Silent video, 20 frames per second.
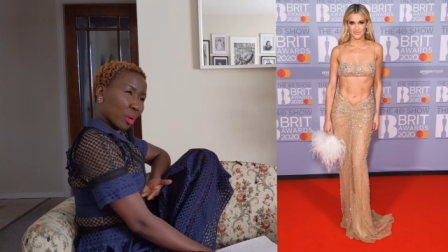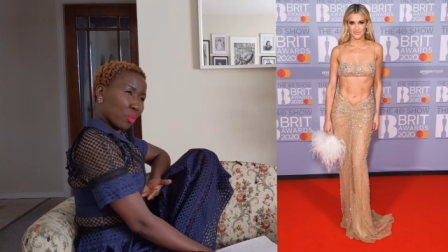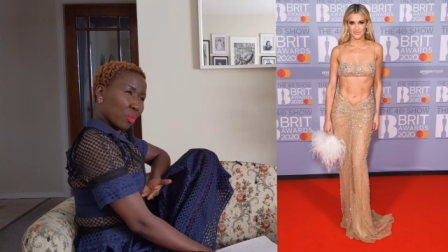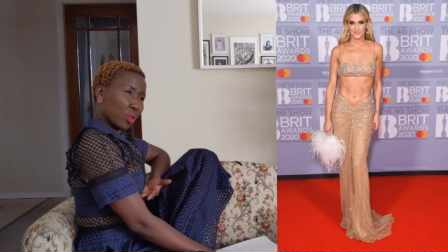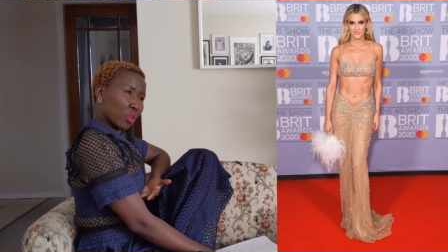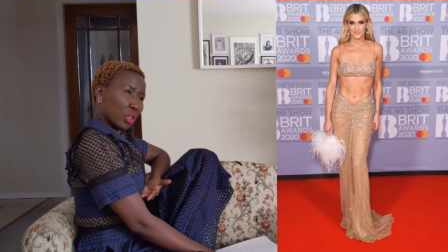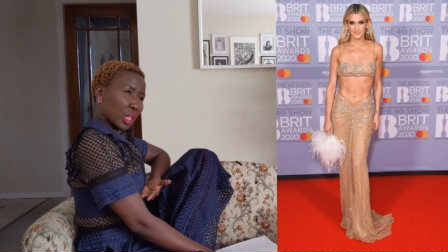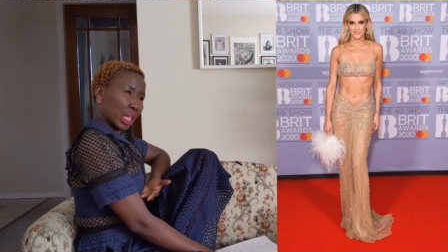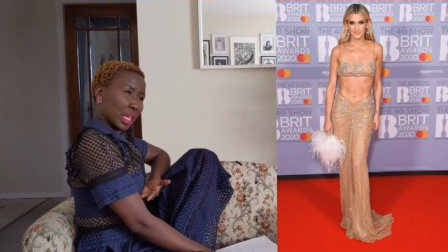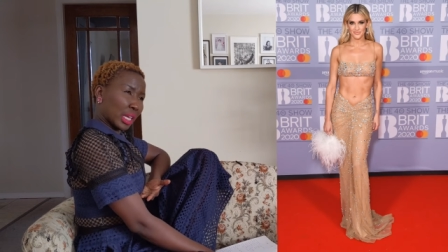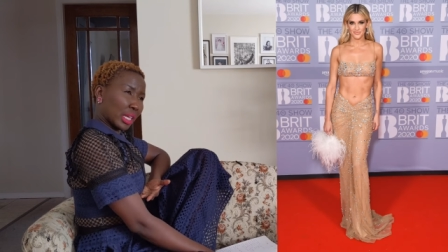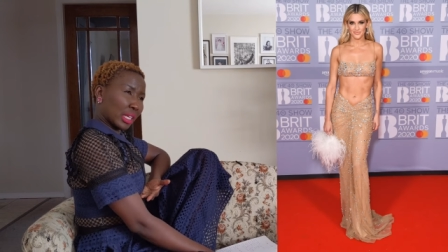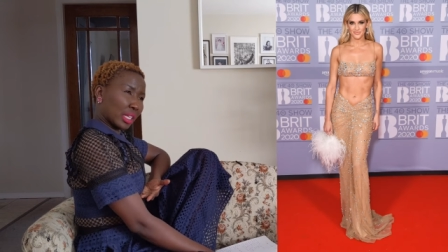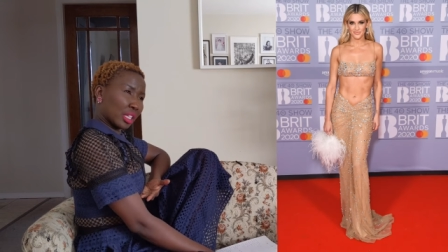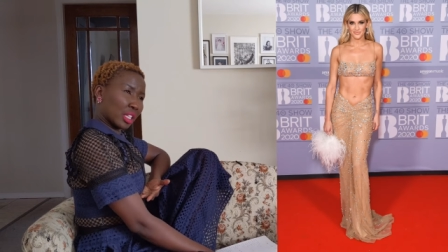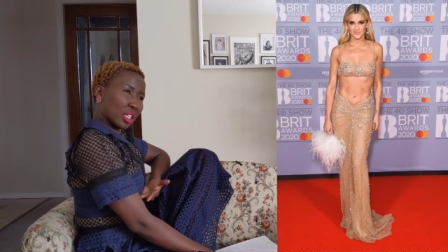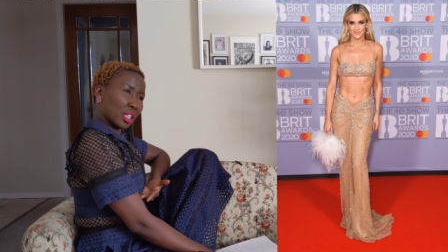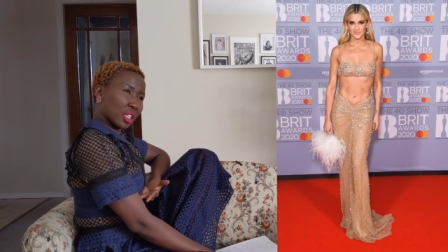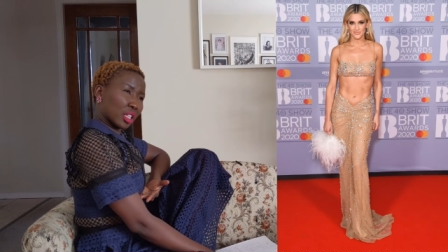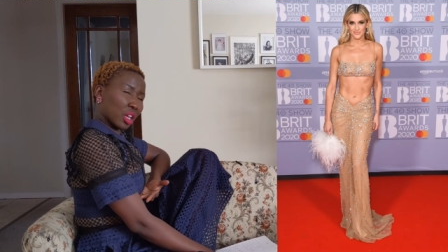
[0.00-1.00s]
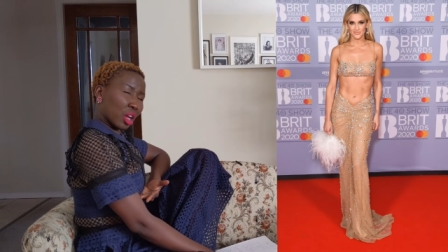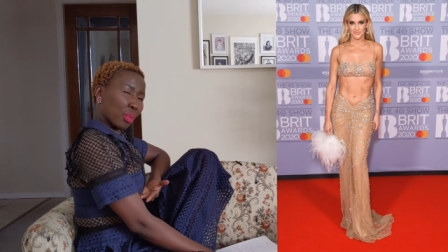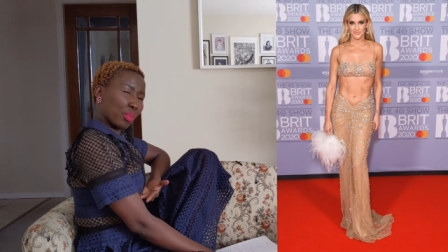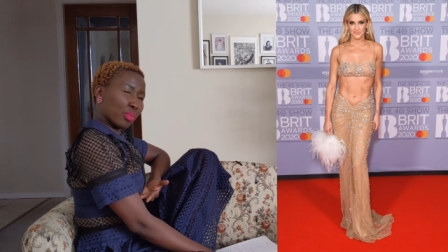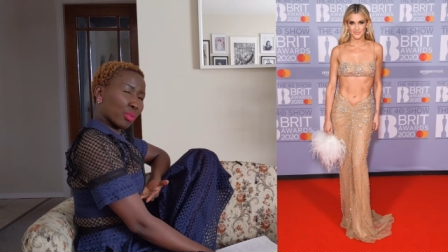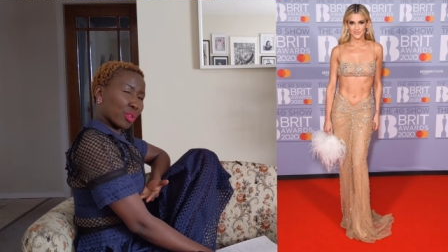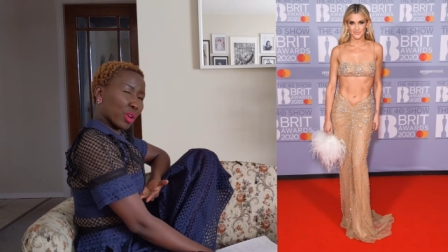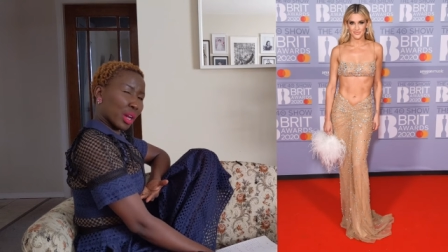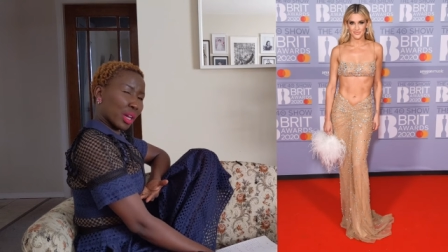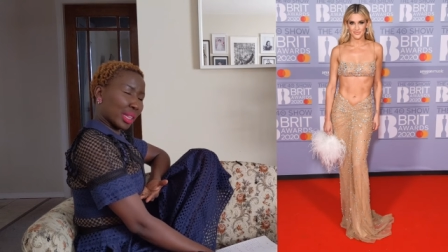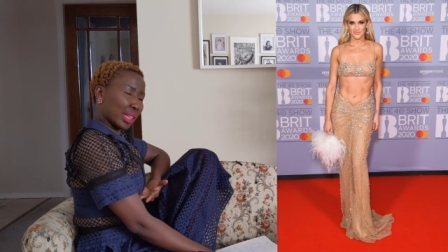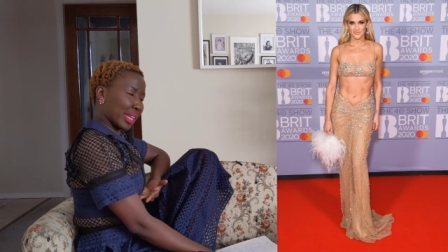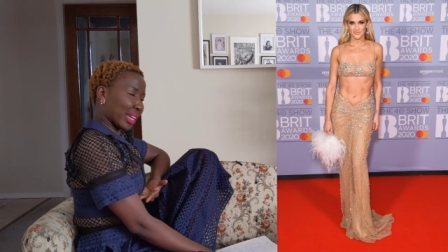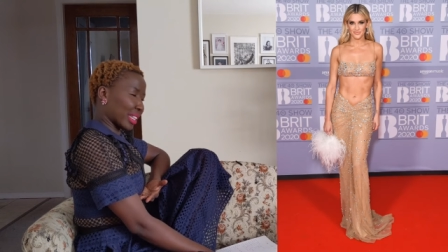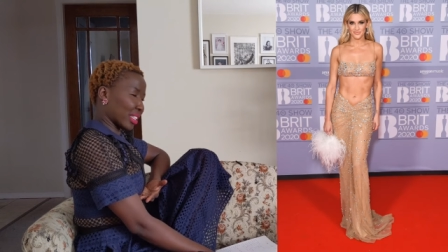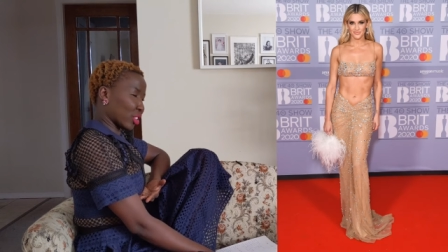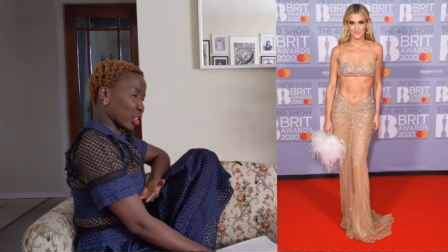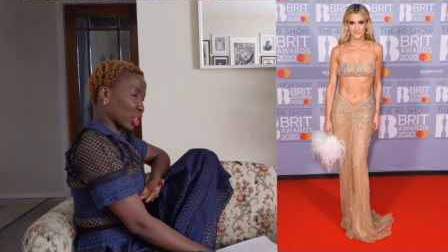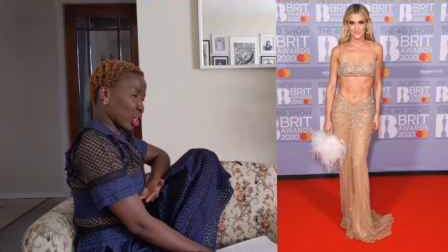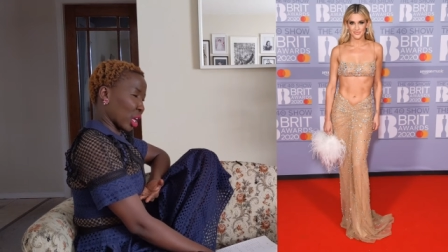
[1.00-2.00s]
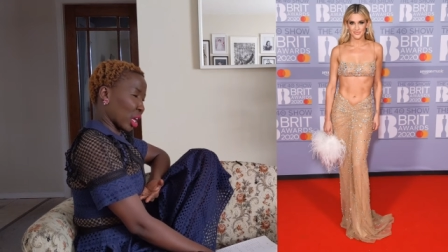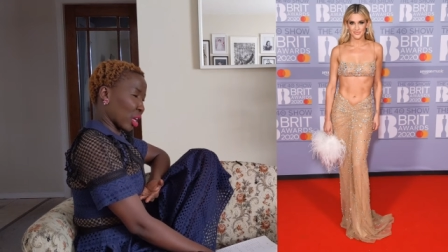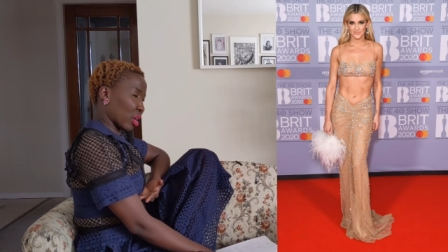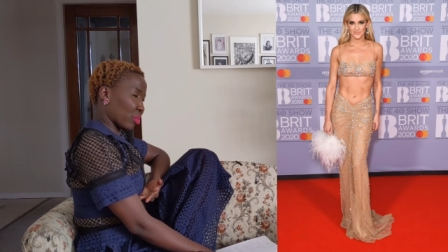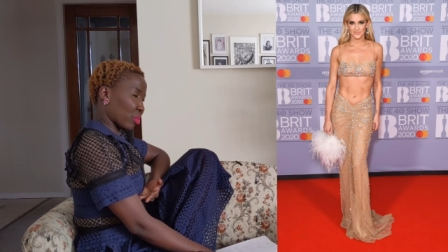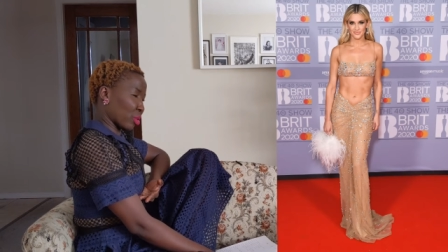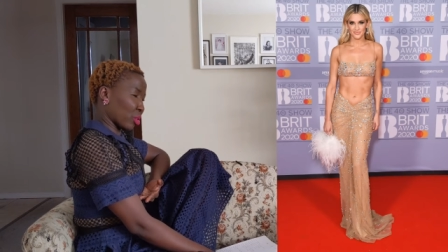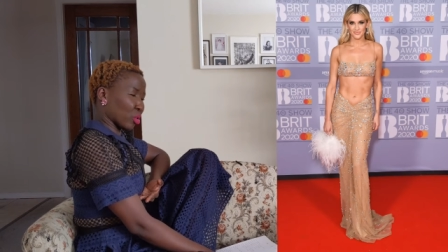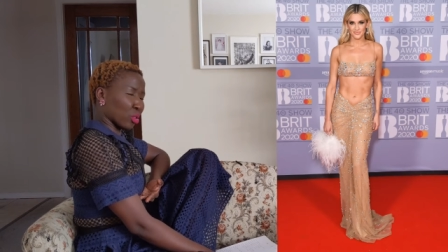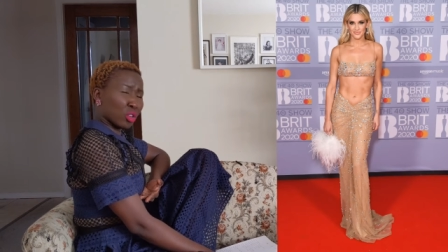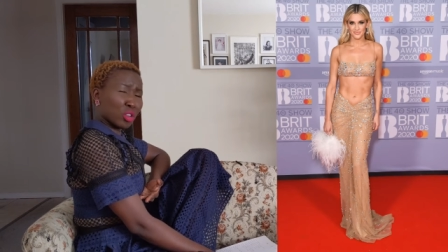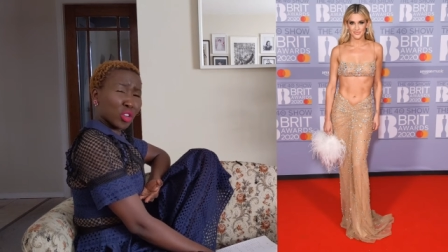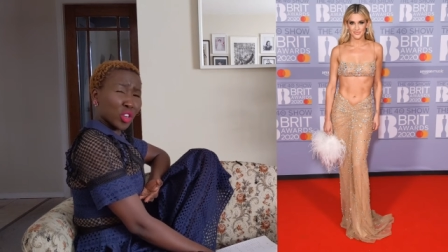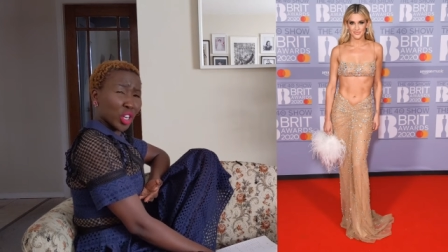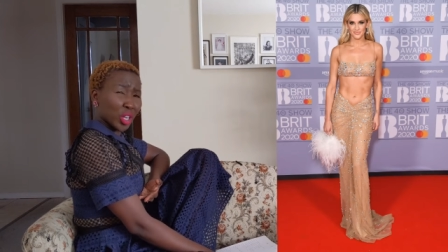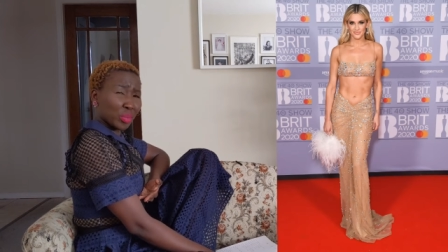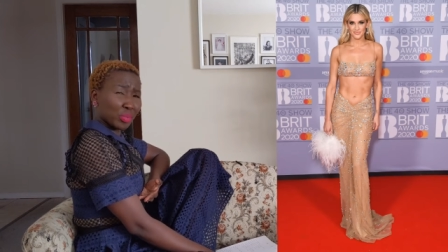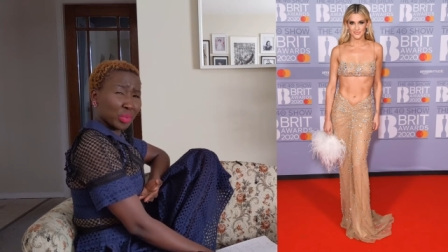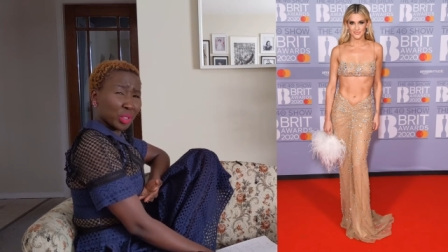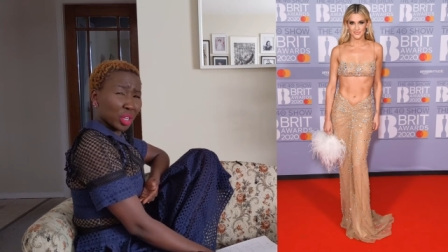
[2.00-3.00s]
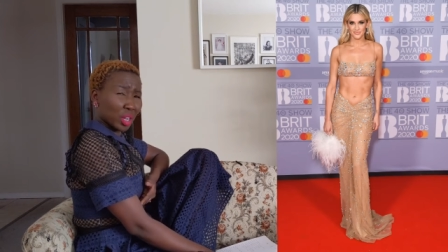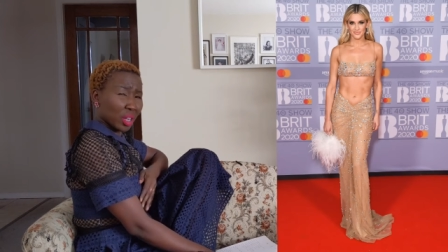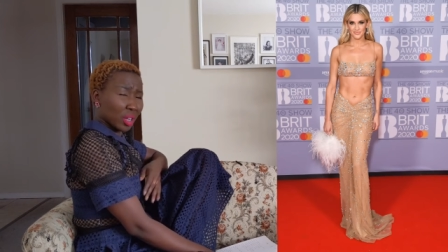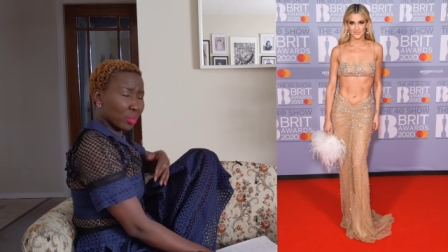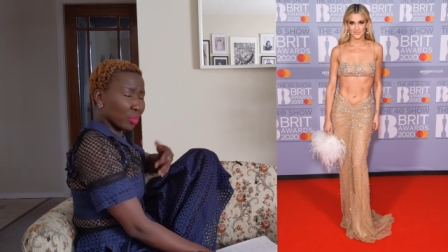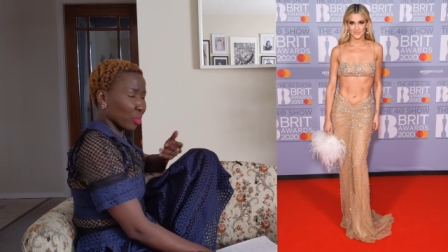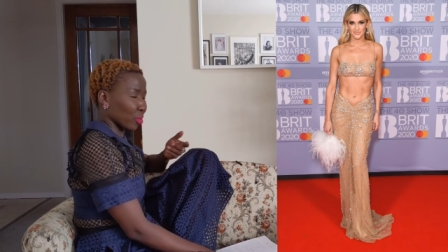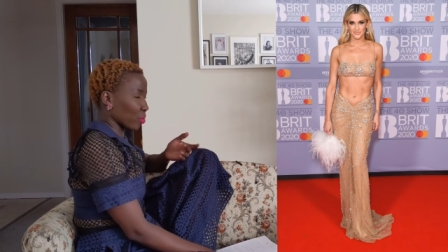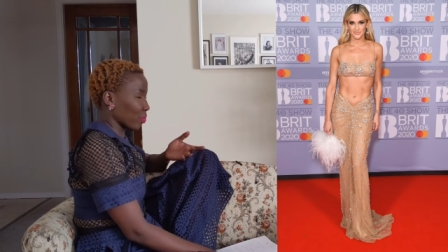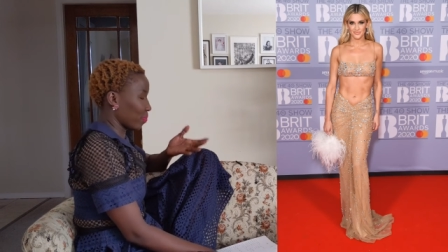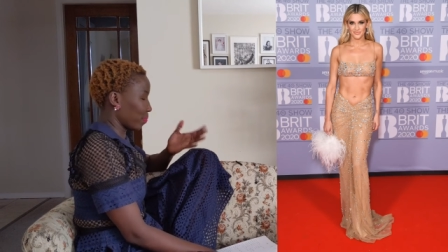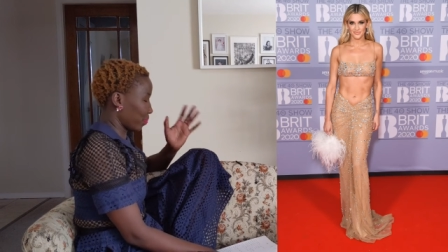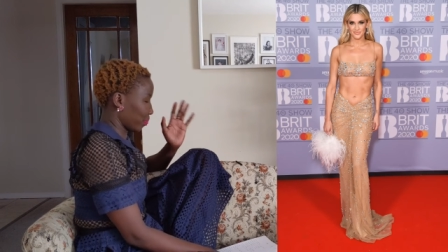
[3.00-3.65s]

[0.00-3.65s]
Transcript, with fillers: more like a bralette top or crop top.